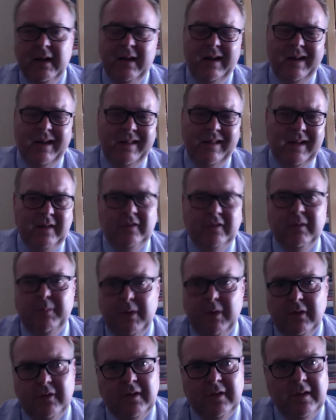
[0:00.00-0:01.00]
and that's the
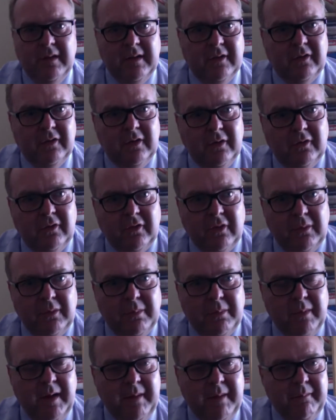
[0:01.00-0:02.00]
beauty of this YouTube
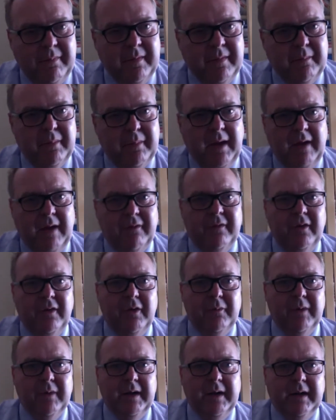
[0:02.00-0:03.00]
platform,
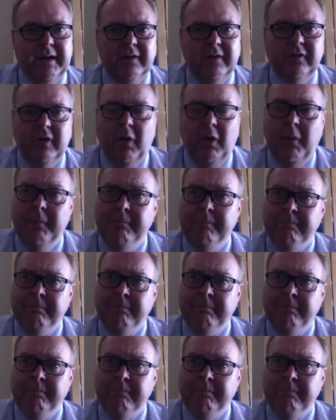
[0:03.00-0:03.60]
really. So